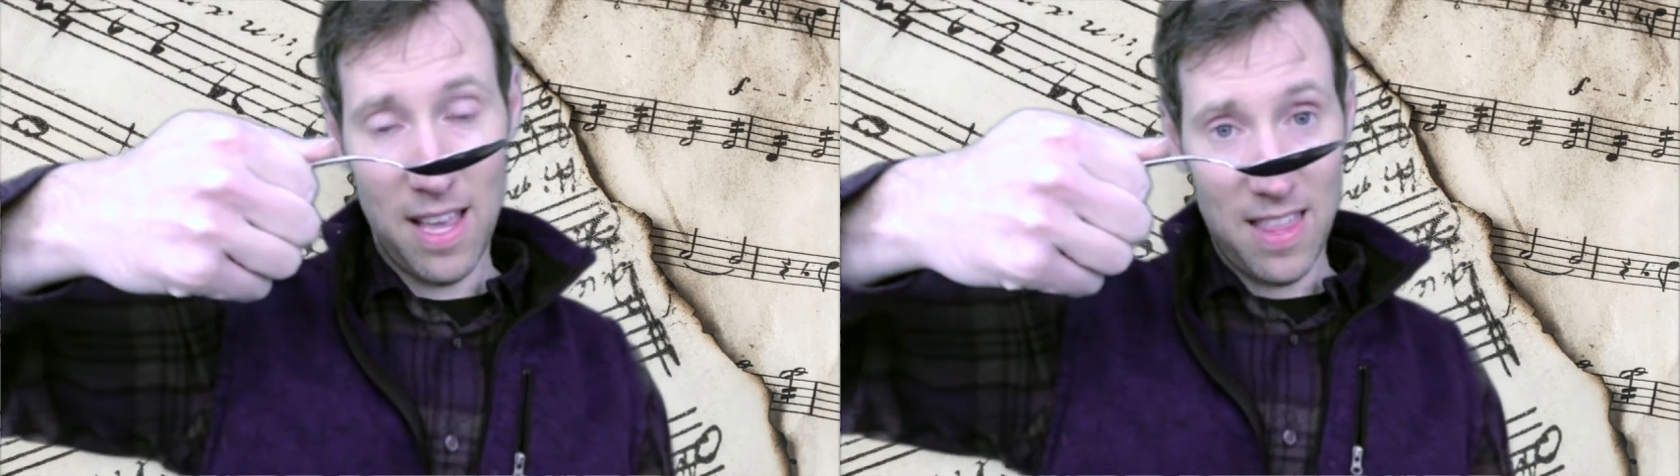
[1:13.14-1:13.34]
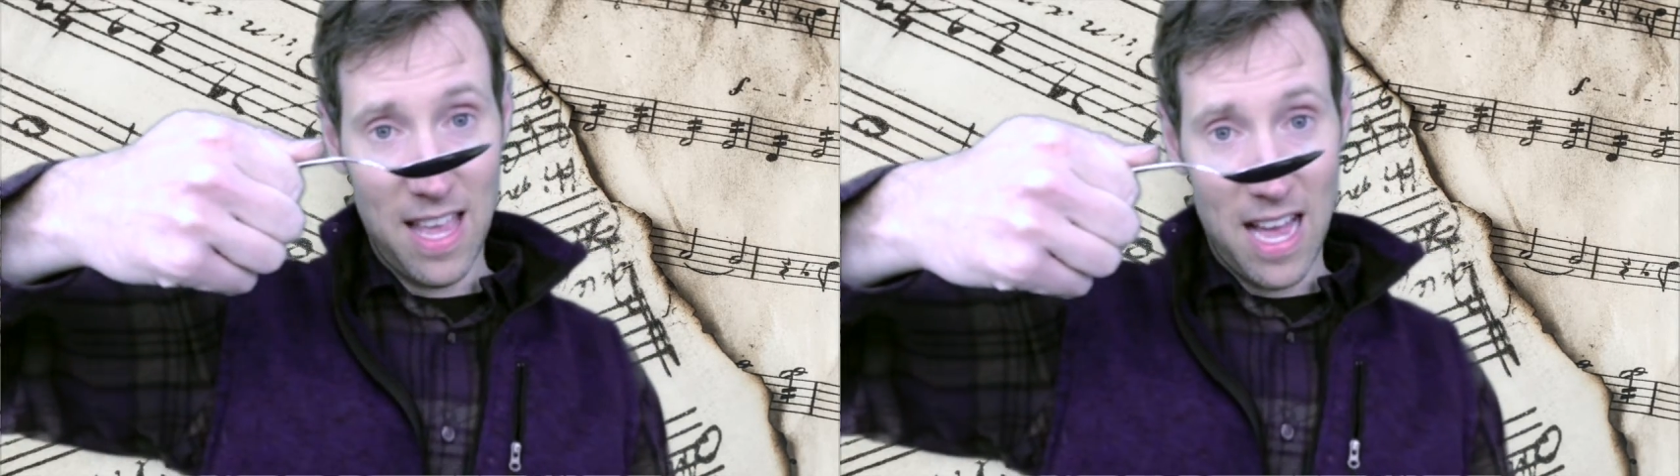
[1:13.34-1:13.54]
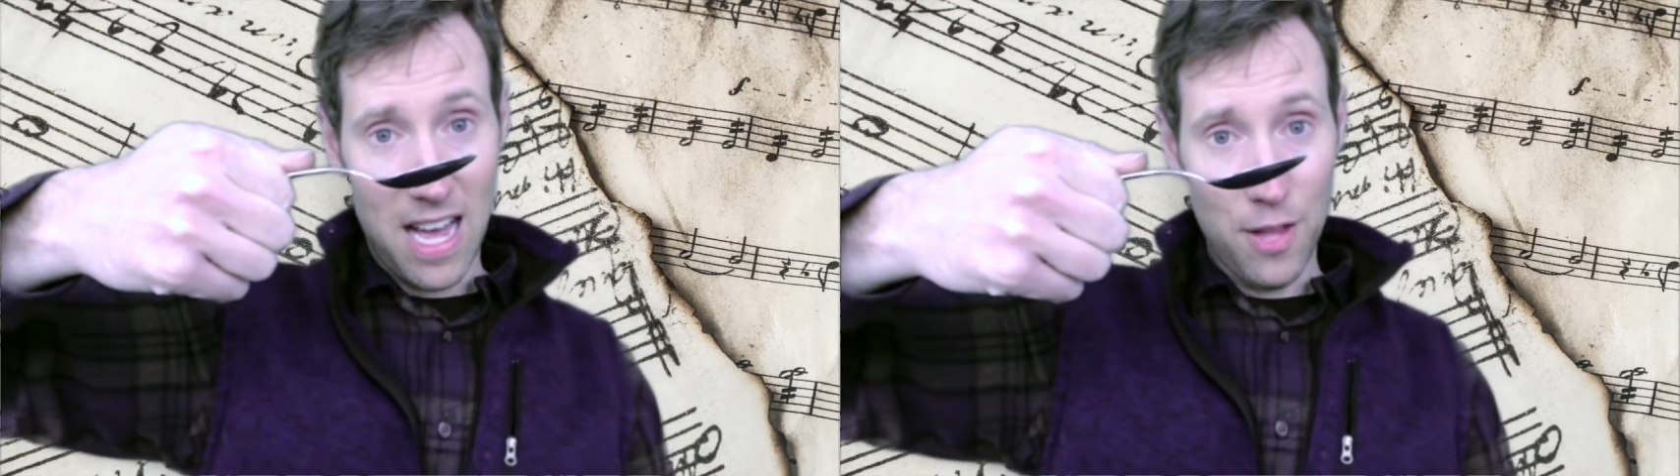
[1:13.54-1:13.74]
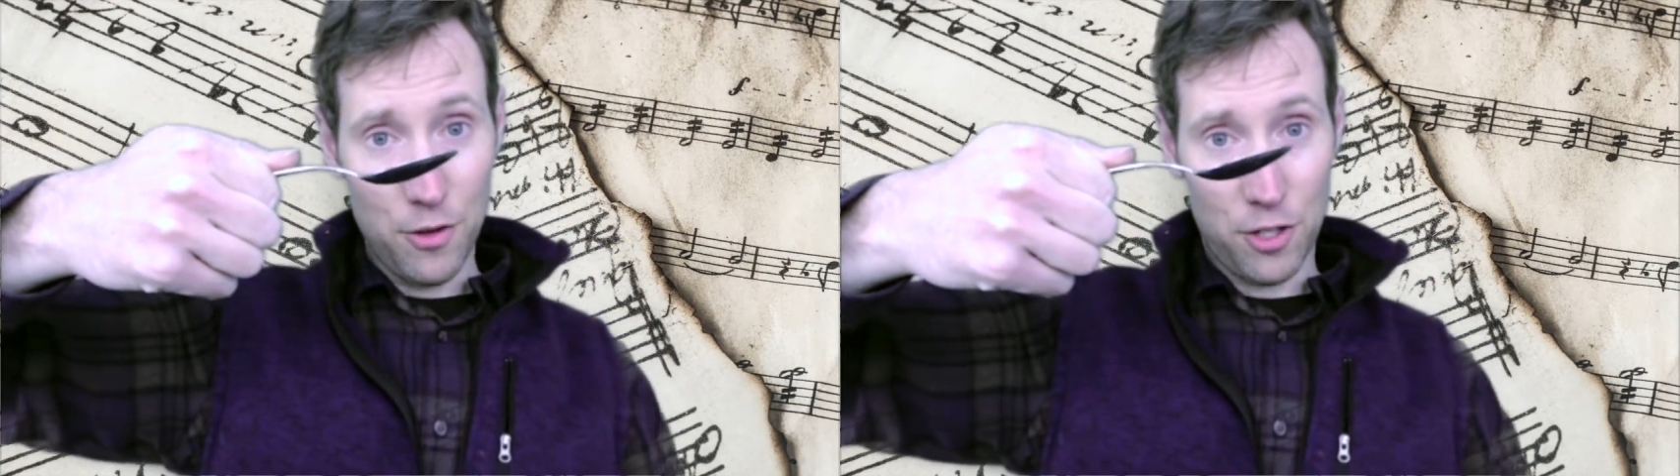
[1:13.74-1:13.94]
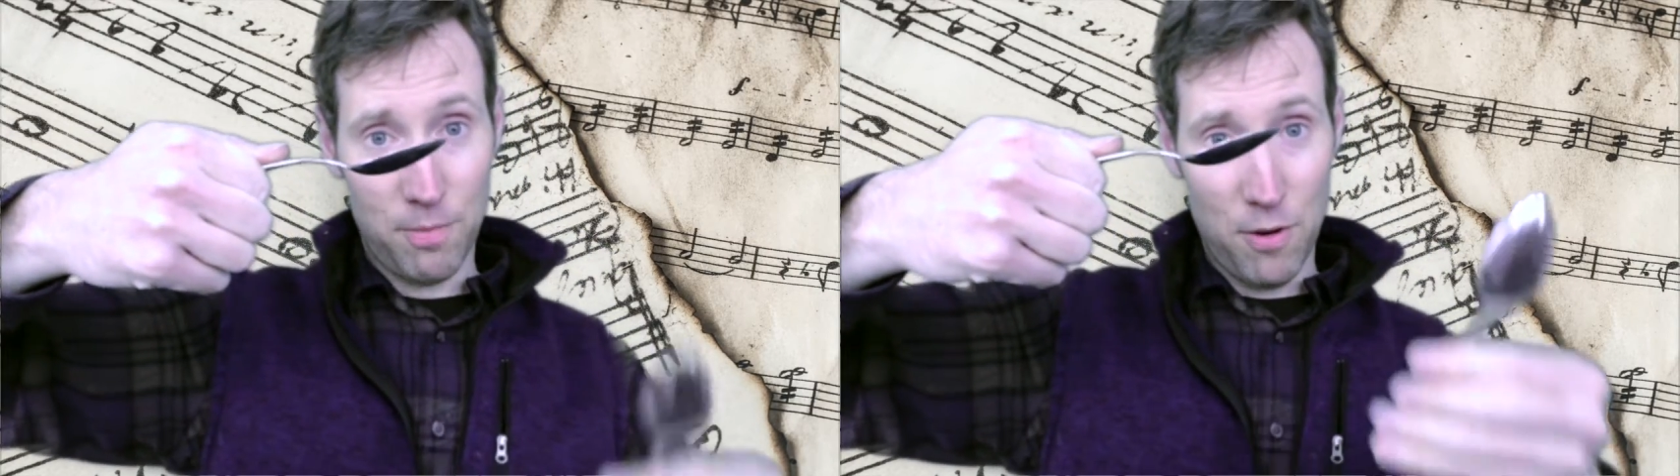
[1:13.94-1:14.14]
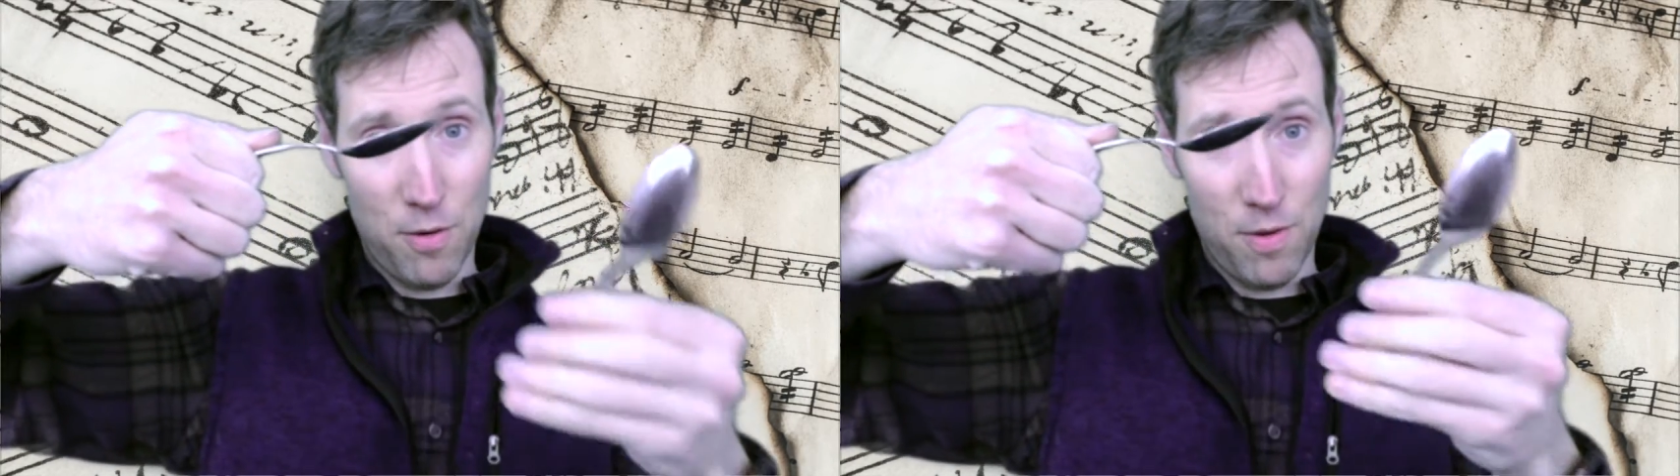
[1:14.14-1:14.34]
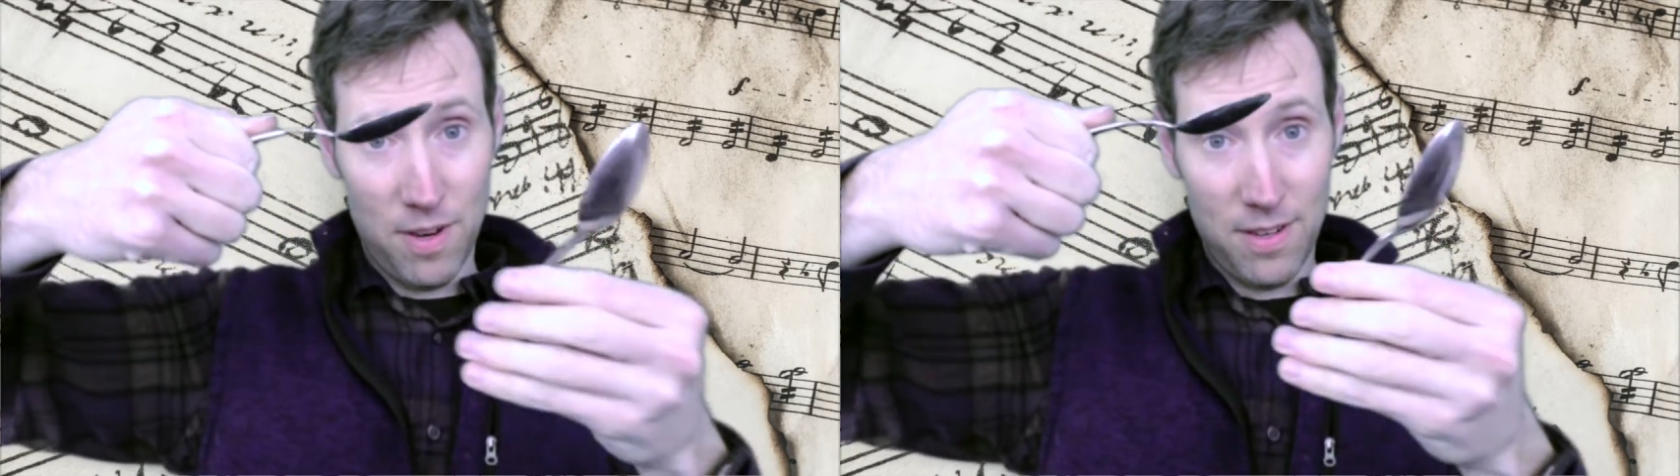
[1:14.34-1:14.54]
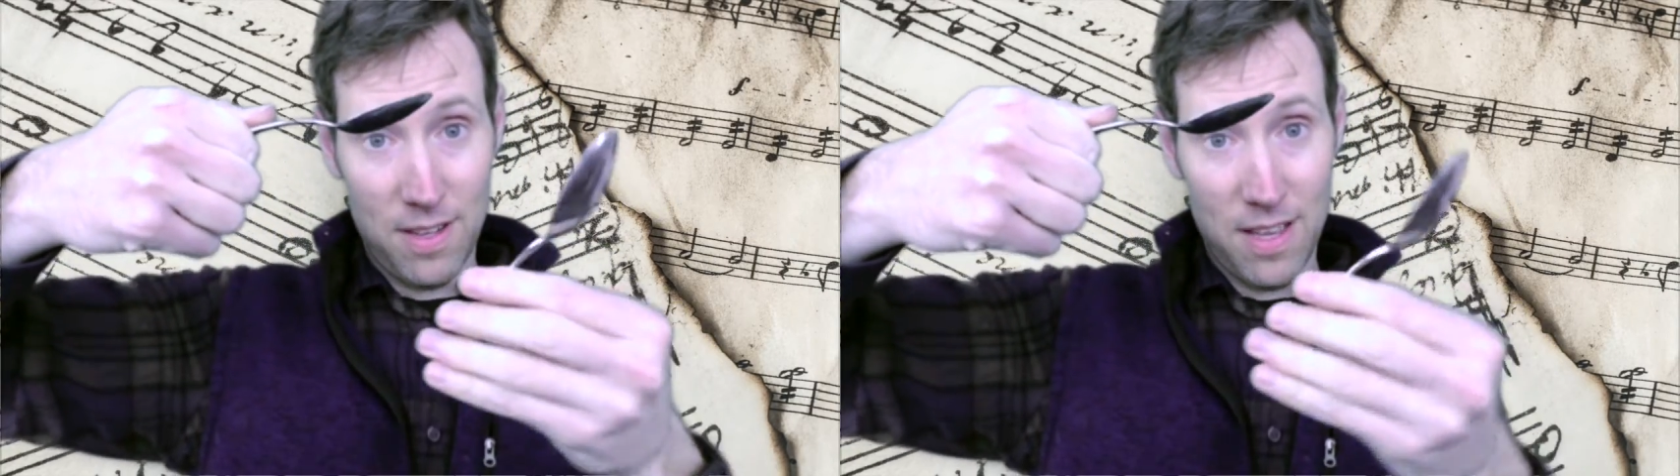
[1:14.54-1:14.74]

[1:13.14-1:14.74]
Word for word: The other spoon